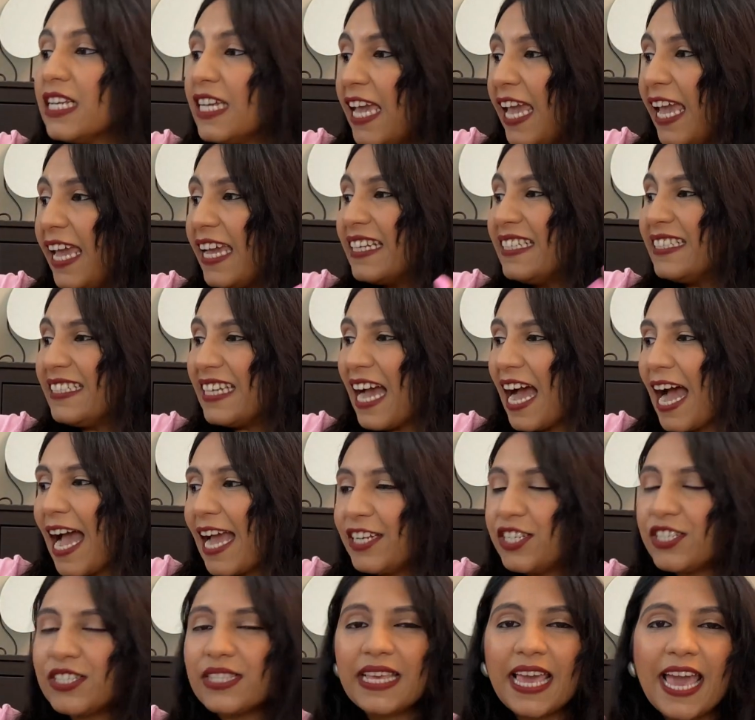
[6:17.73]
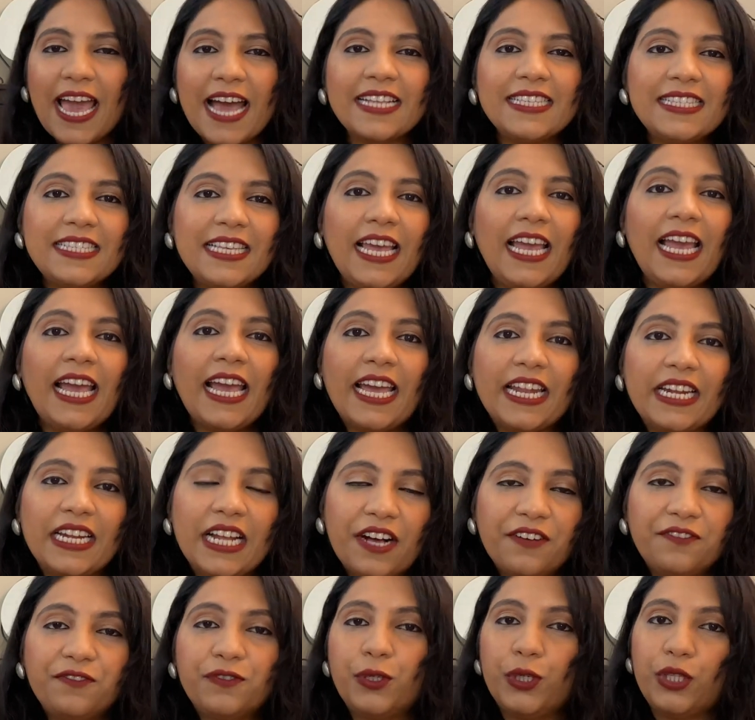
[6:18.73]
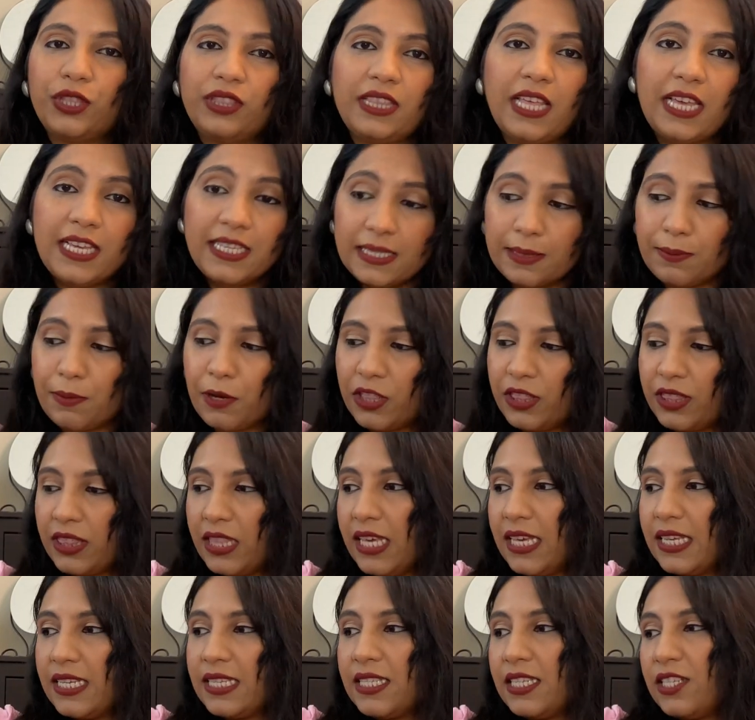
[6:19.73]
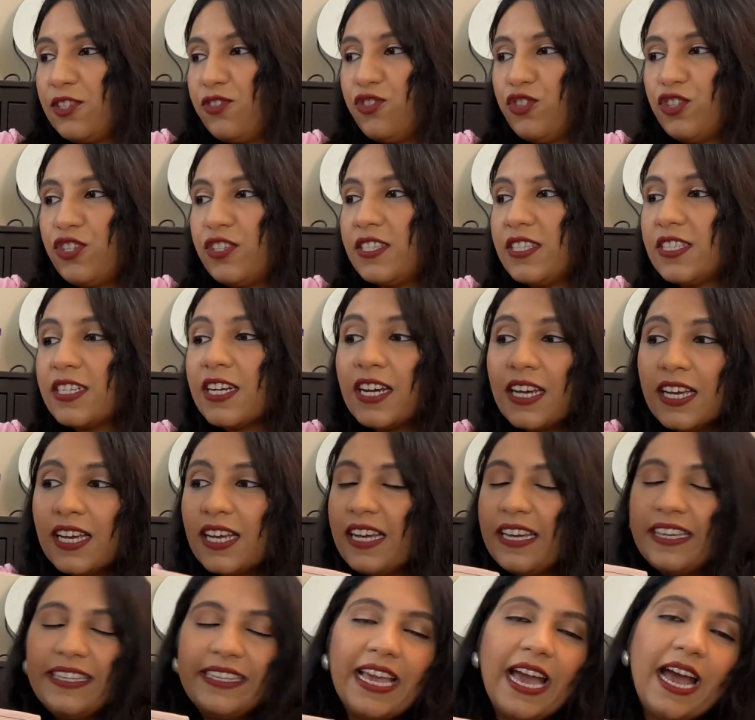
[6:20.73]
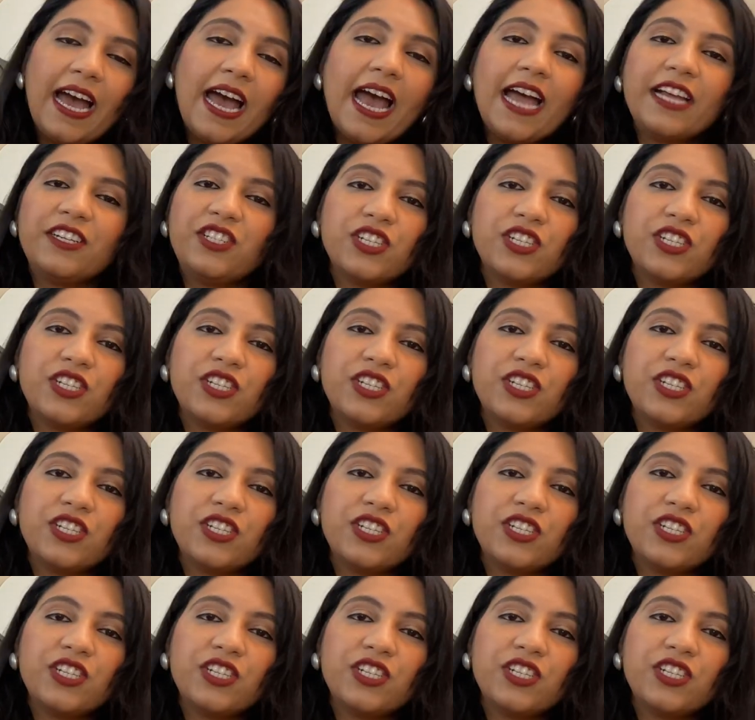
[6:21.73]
and yeah, I just can't say enough good things about this. It's just, yeah,